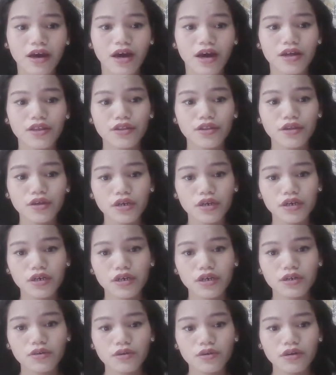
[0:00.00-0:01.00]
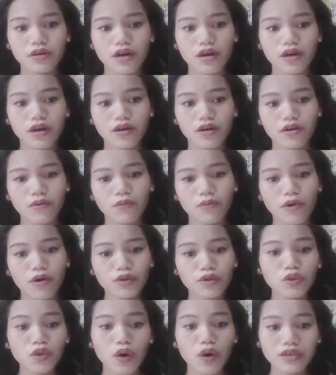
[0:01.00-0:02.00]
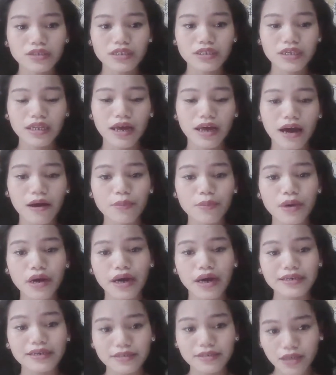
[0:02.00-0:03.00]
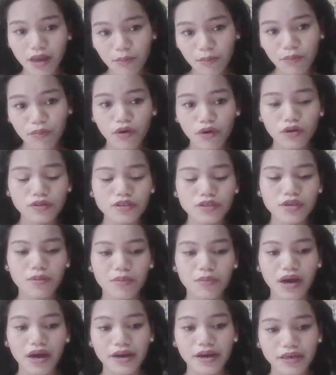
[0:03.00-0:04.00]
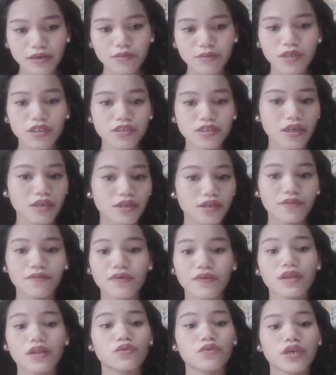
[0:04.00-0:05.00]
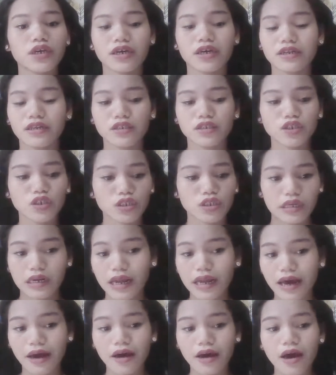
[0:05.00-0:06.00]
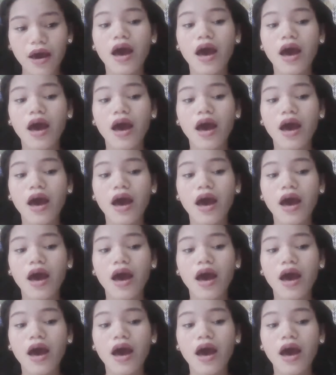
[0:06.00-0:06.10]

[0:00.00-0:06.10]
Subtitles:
And their motto sila ang mga examples sa mga emails and the following and etc.